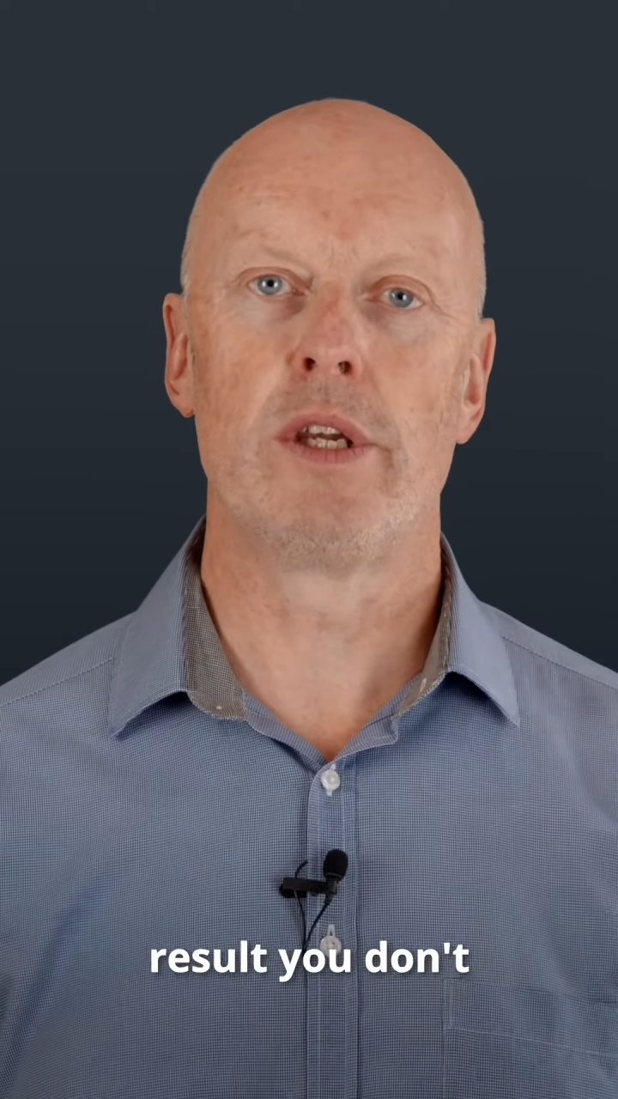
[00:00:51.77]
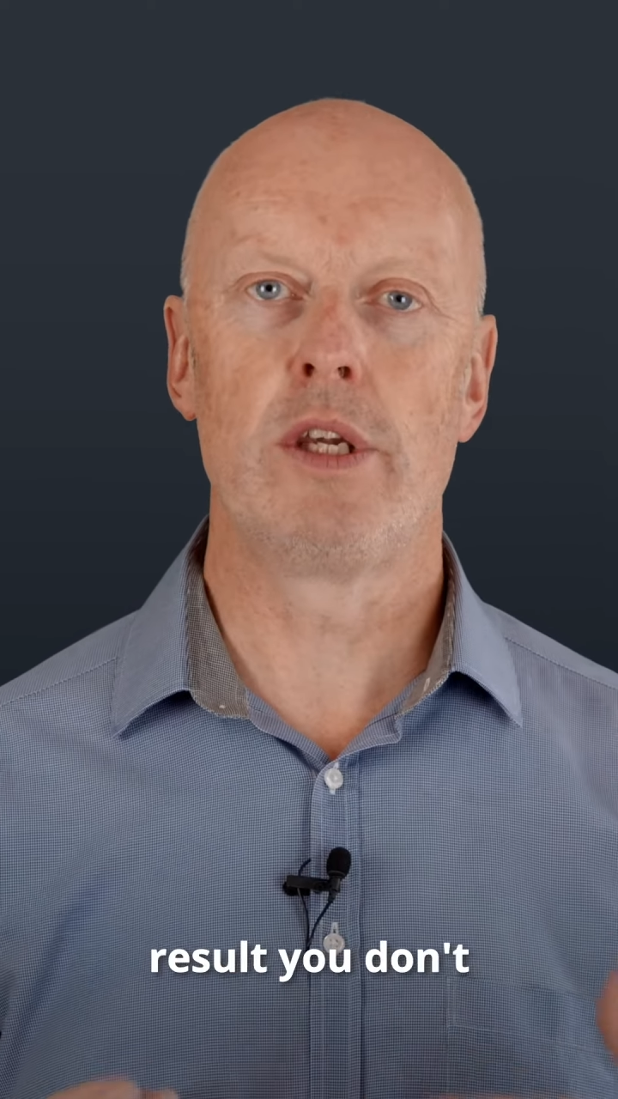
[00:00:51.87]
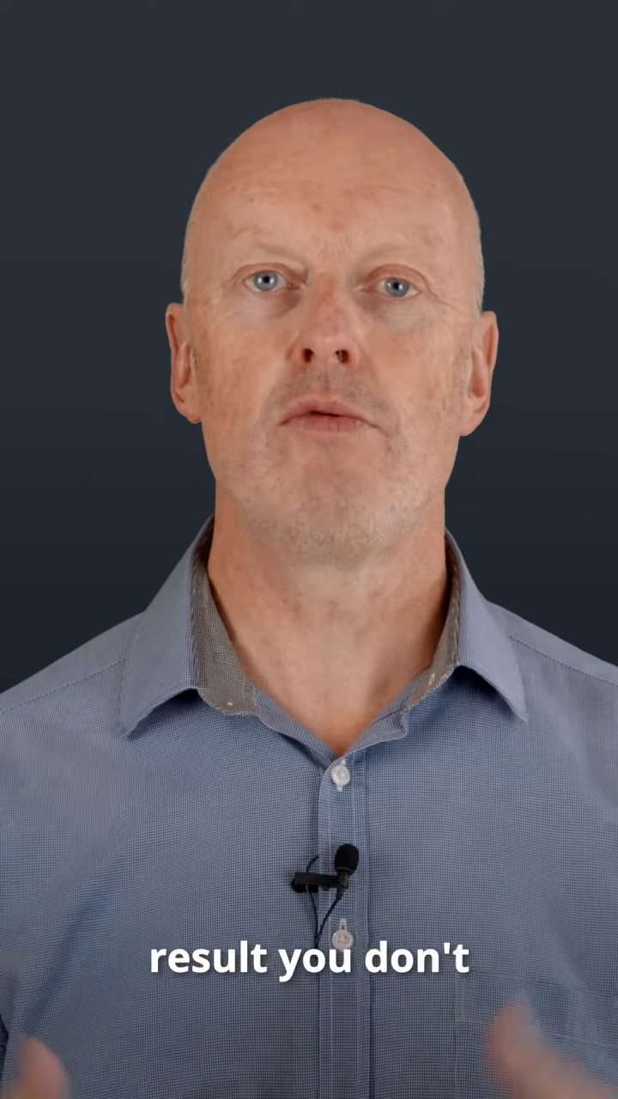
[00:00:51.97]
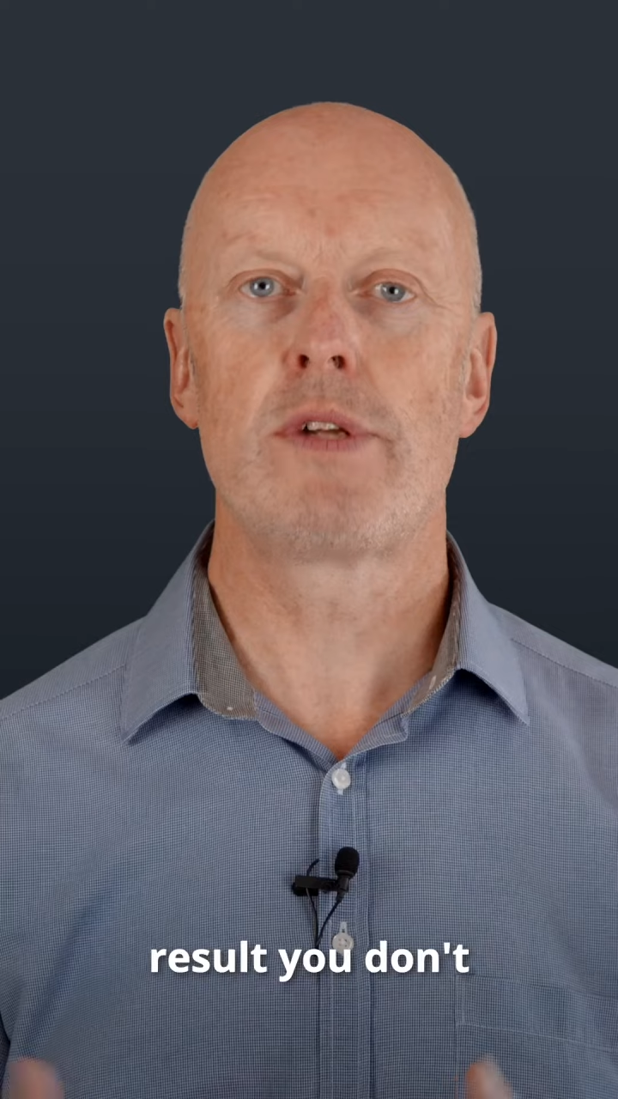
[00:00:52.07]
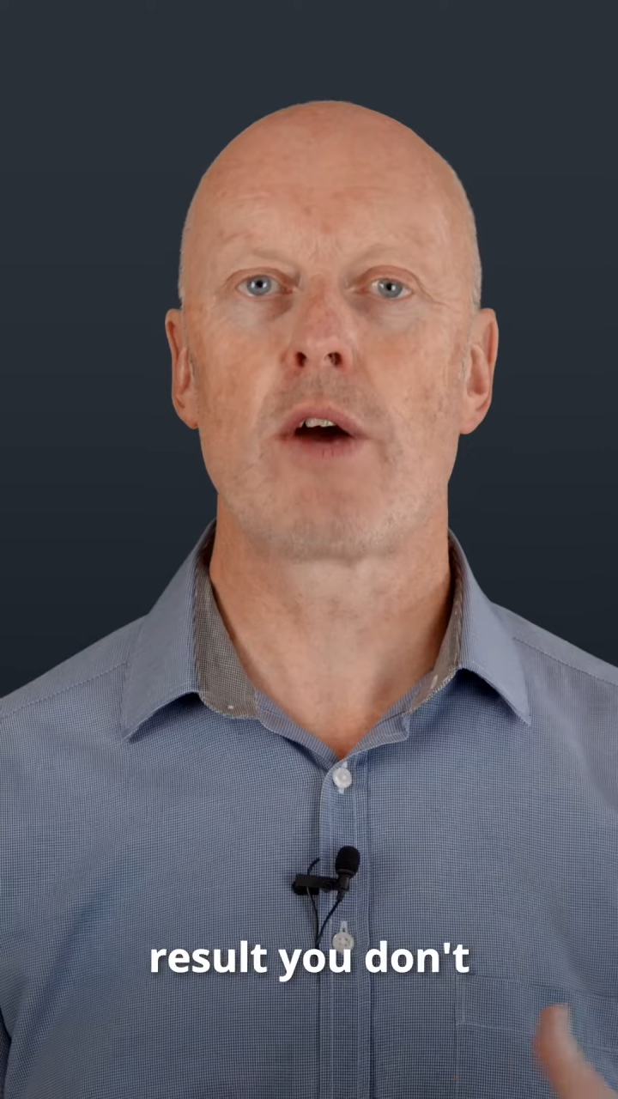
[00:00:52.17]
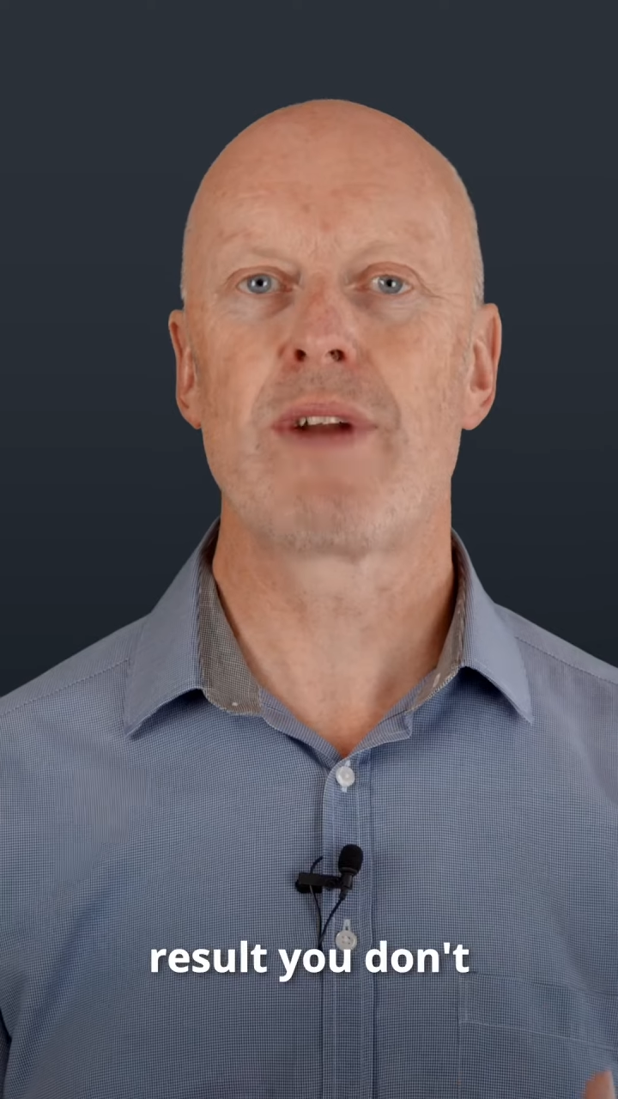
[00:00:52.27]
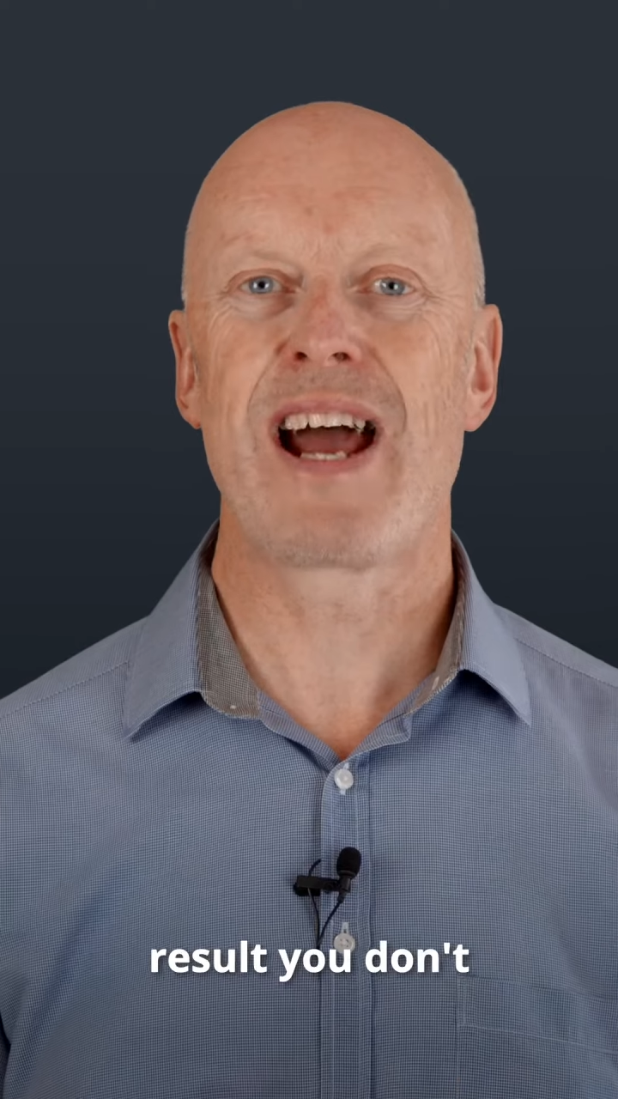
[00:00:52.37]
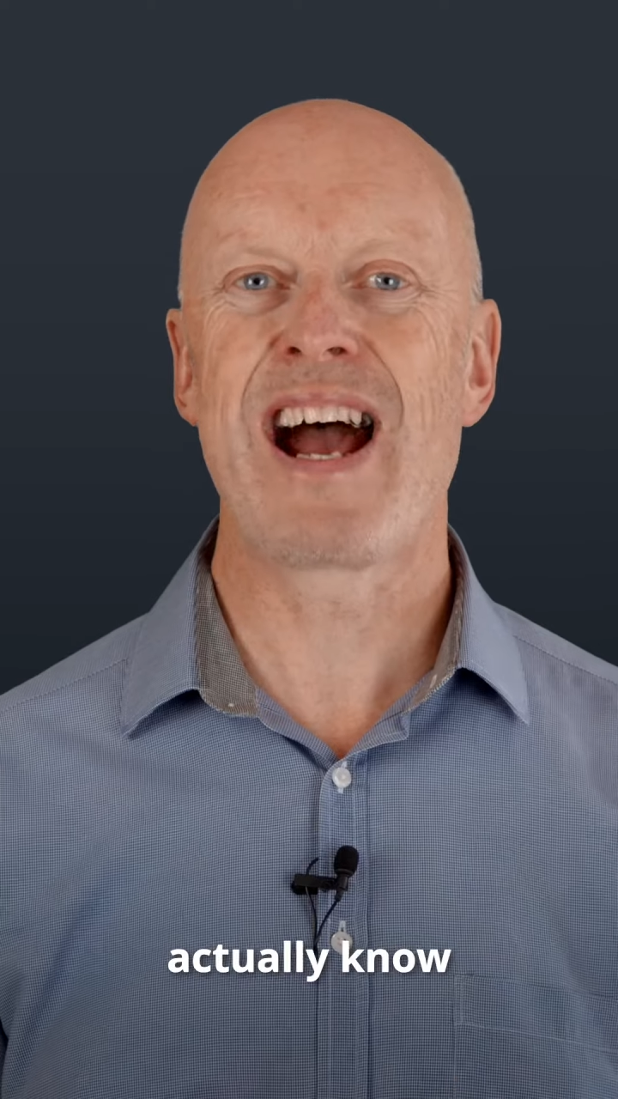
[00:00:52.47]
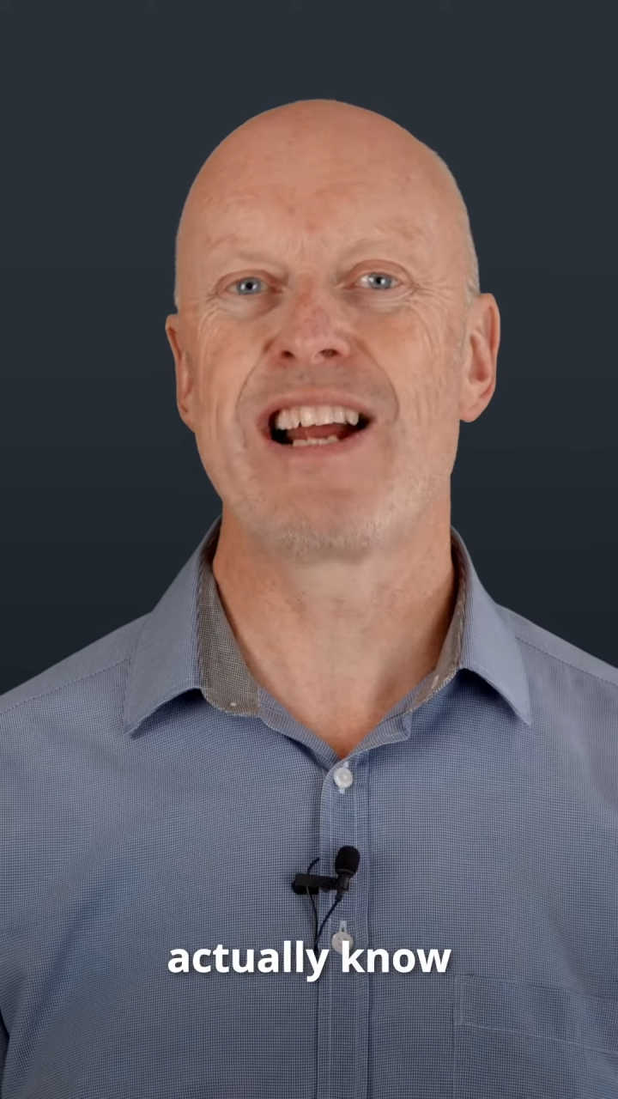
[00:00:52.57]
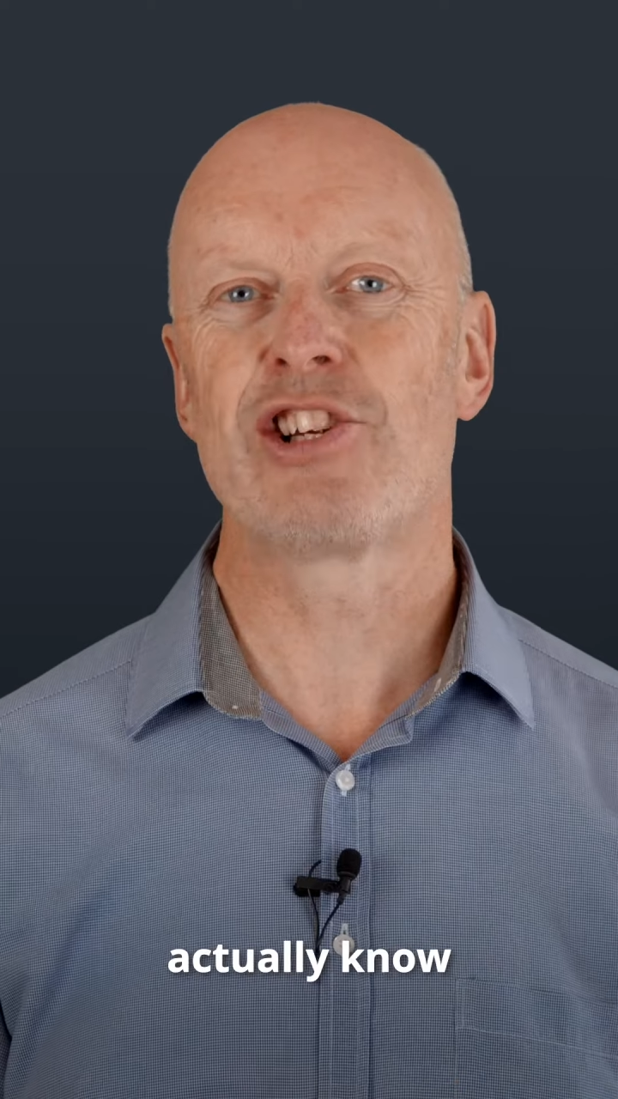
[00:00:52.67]
you don't
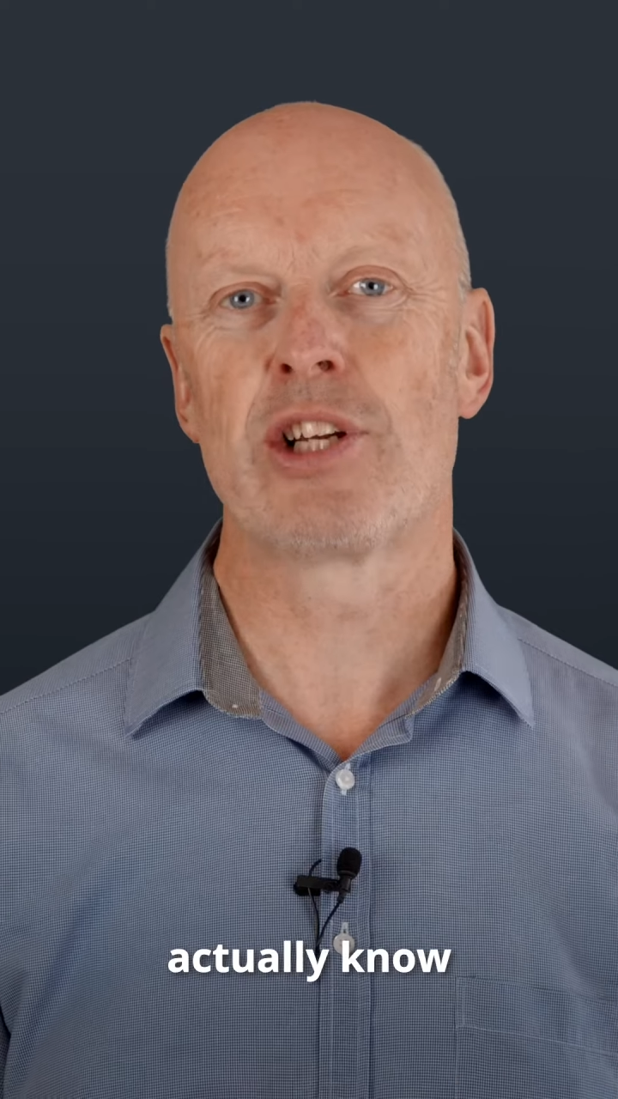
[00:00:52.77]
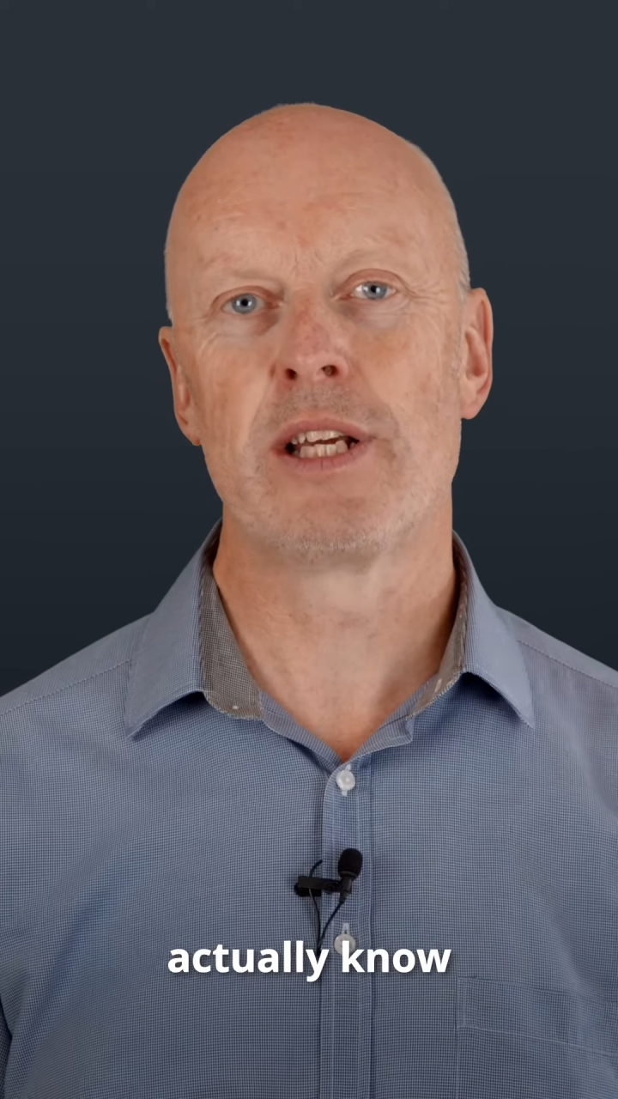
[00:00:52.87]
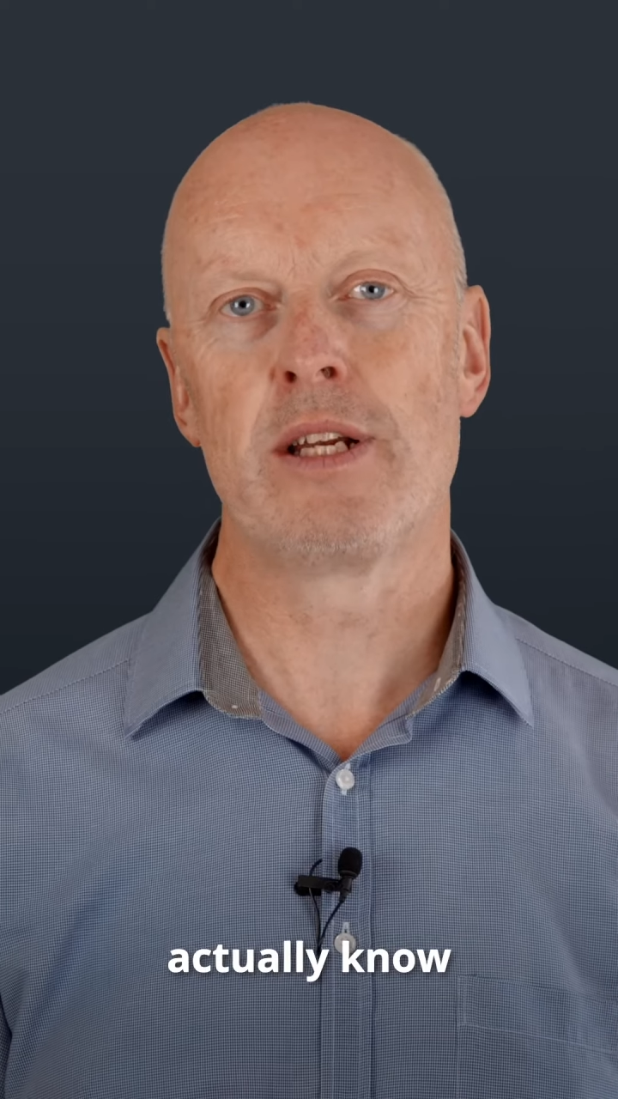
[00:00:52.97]
actually